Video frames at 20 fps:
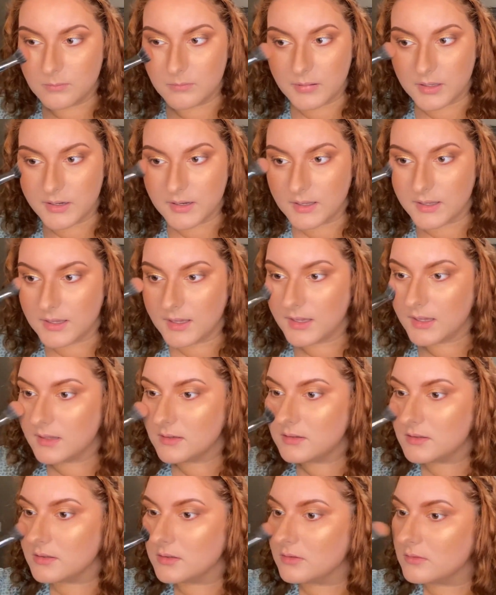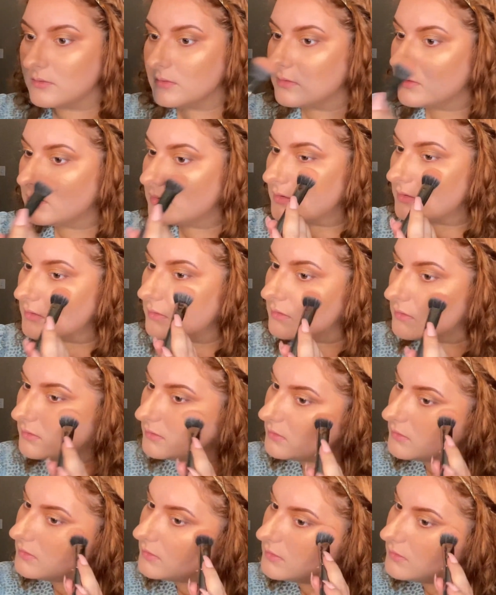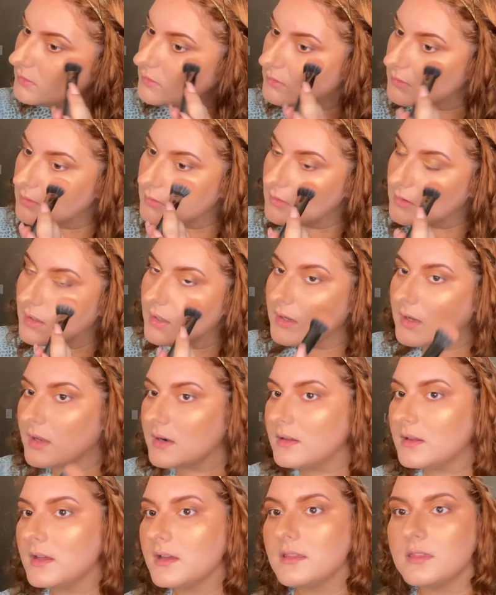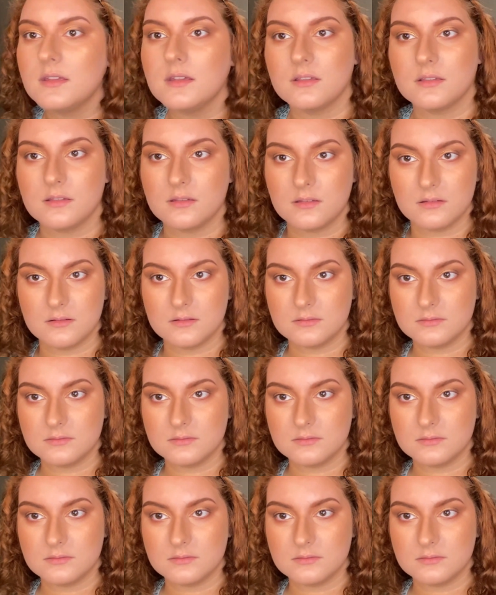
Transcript: But I had to. Kind of like this.